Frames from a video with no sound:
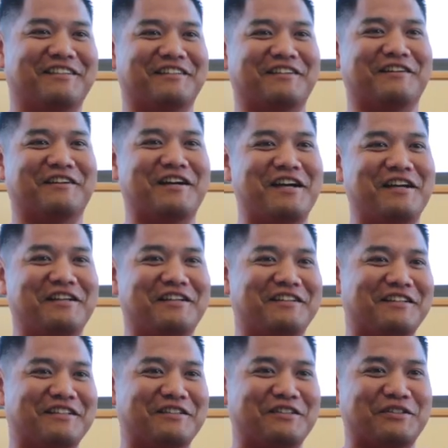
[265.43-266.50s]
All right,
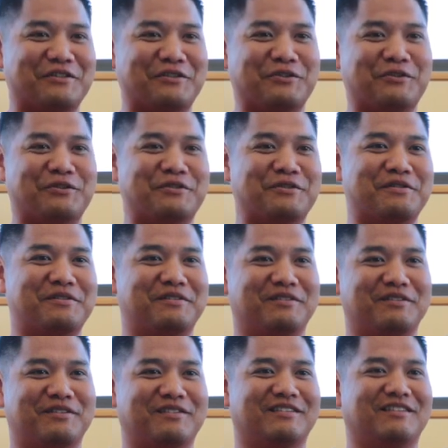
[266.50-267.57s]
so
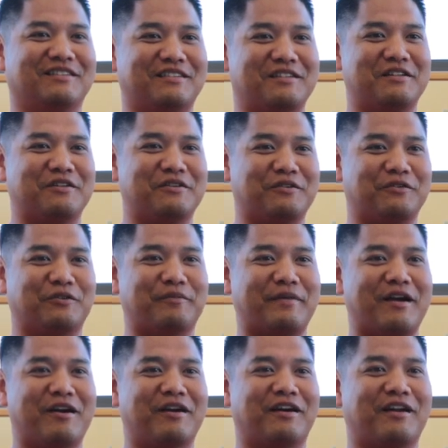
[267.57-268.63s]
we're
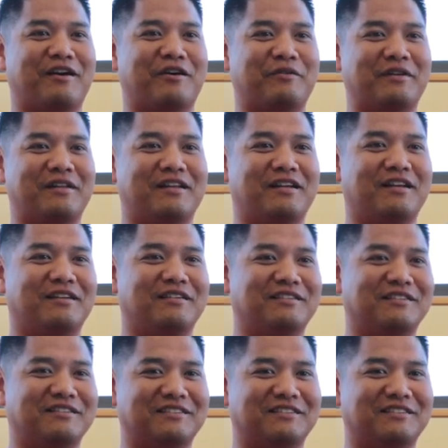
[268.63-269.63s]
married now, we did it.